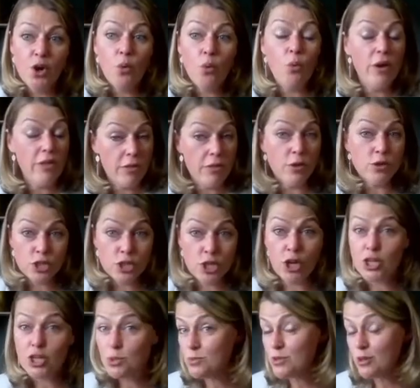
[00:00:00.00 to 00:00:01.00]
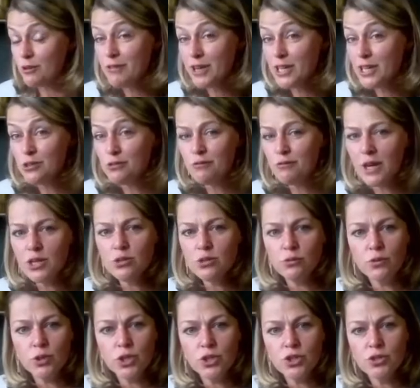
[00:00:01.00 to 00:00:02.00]
whether those classrooms are face-to-face or
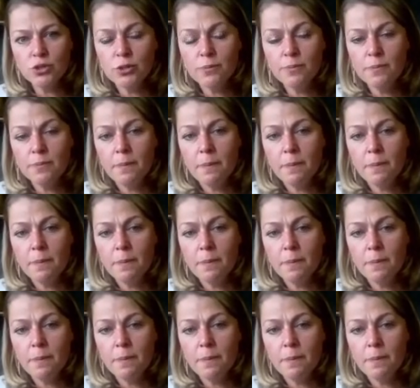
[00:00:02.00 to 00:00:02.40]
virtual.